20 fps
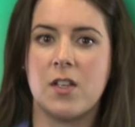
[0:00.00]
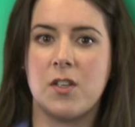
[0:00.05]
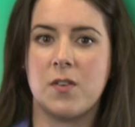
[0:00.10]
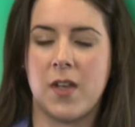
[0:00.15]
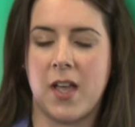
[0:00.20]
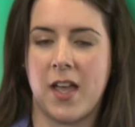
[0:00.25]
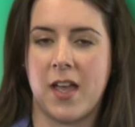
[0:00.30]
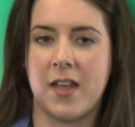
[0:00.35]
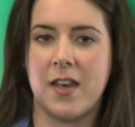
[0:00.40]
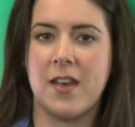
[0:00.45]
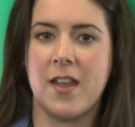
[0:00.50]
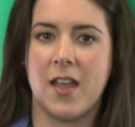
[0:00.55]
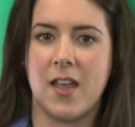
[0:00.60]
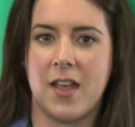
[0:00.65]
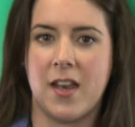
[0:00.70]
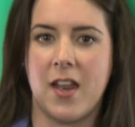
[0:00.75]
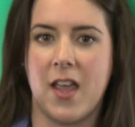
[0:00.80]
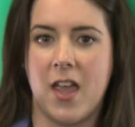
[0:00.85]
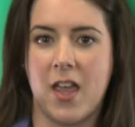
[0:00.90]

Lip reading: you can at